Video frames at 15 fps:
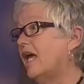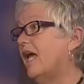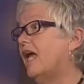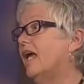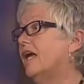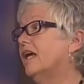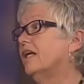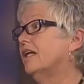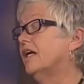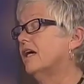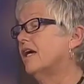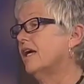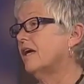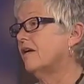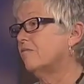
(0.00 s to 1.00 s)
And
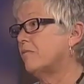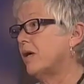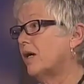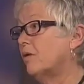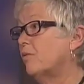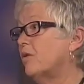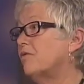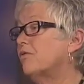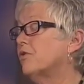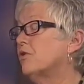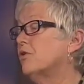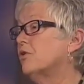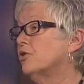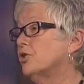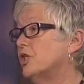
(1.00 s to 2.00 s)
I have my
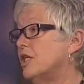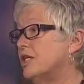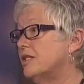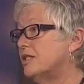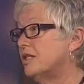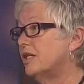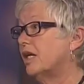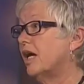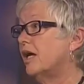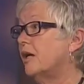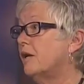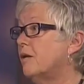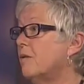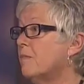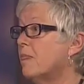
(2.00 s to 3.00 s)
referral sheets, and
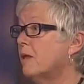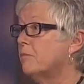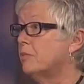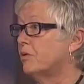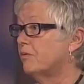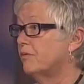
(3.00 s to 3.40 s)
I... You're kind of